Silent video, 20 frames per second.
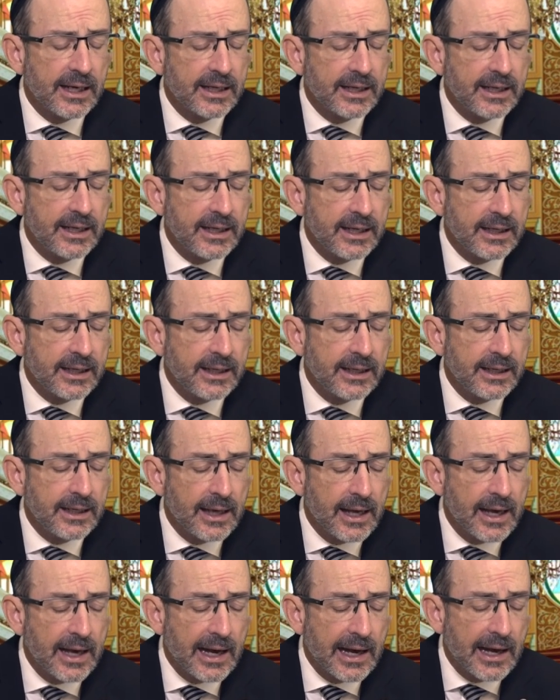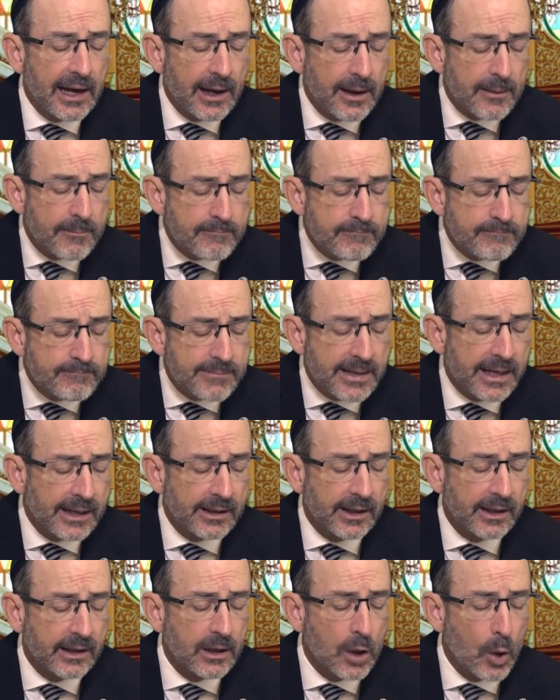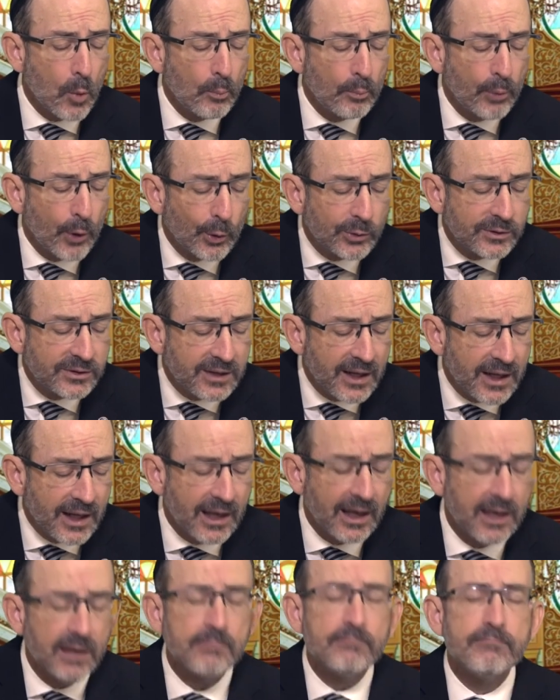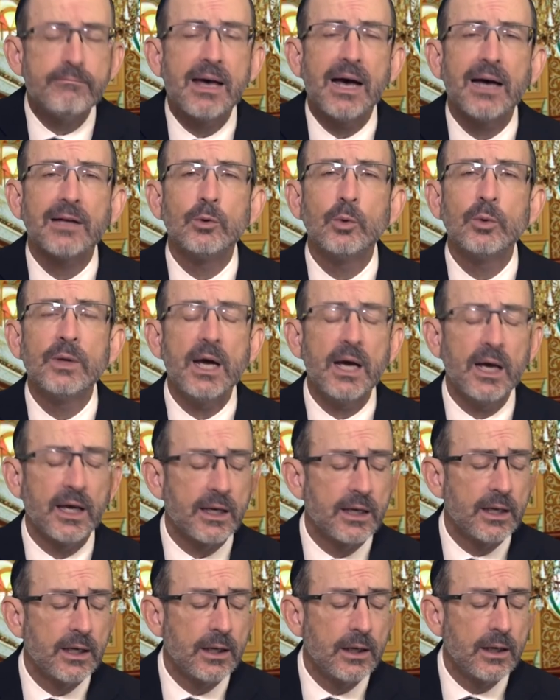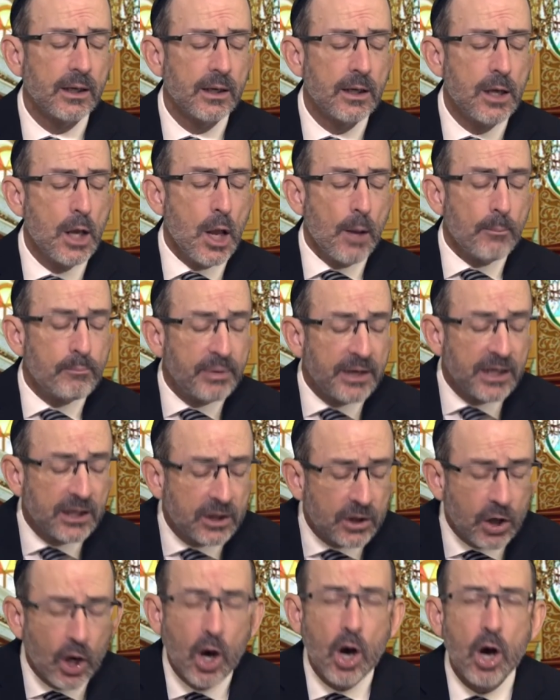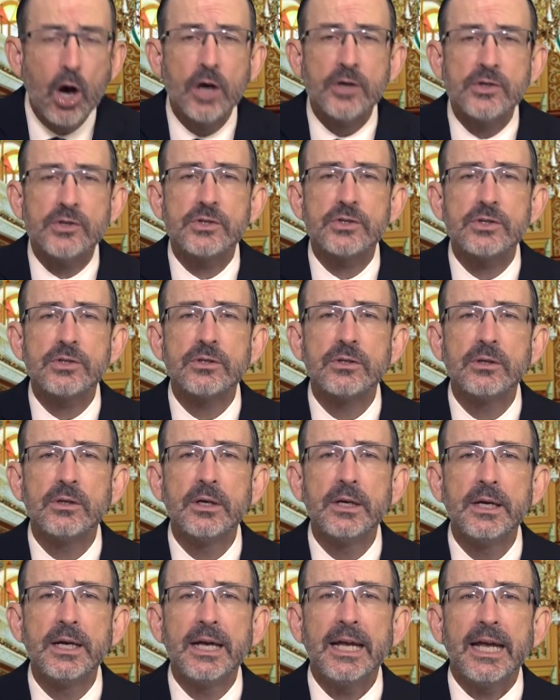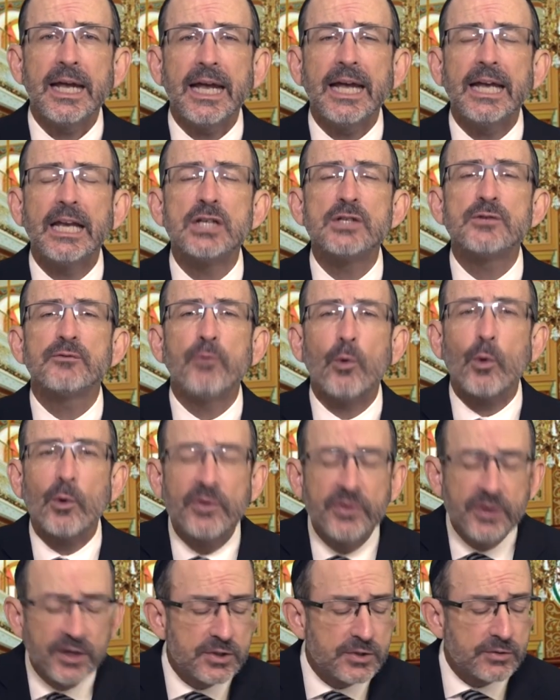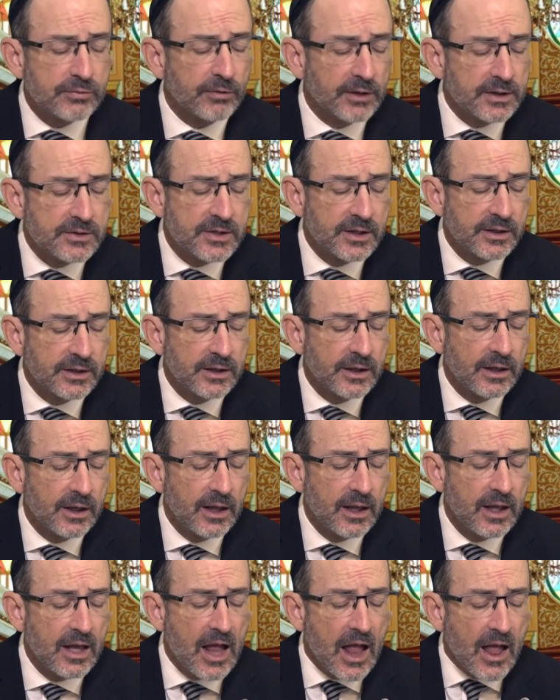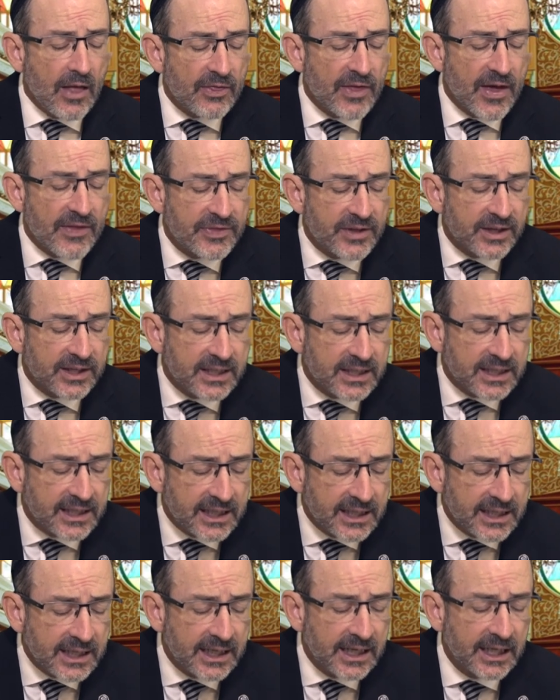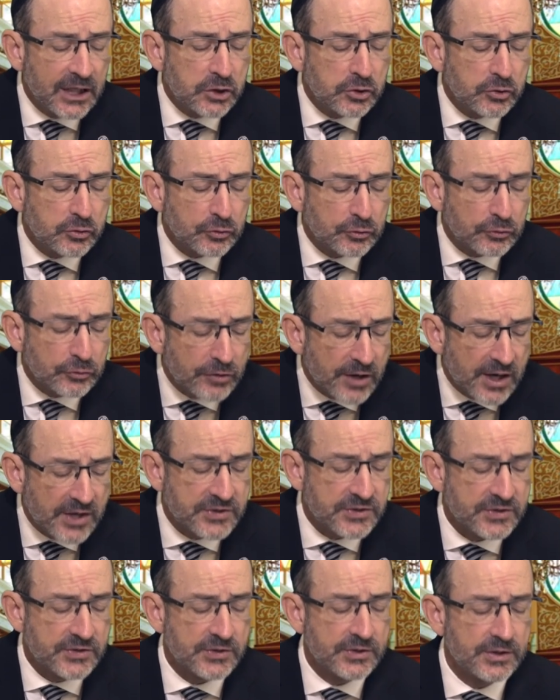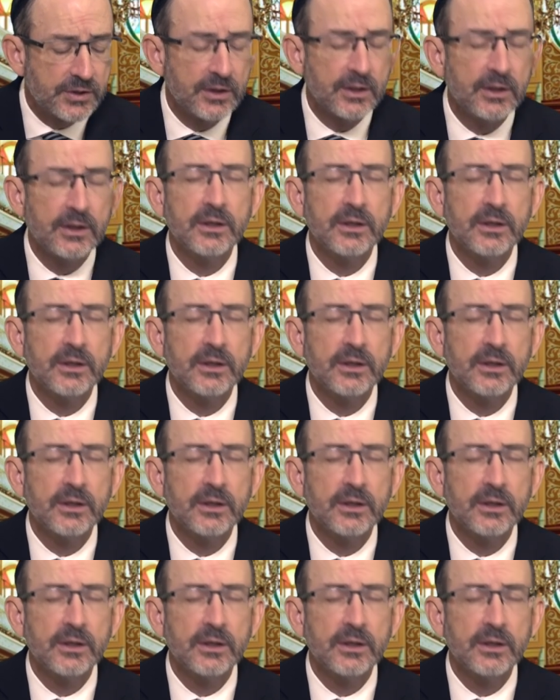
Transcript: Ki ha-melech botech be'adonai. Because it is for this reason that the king trusts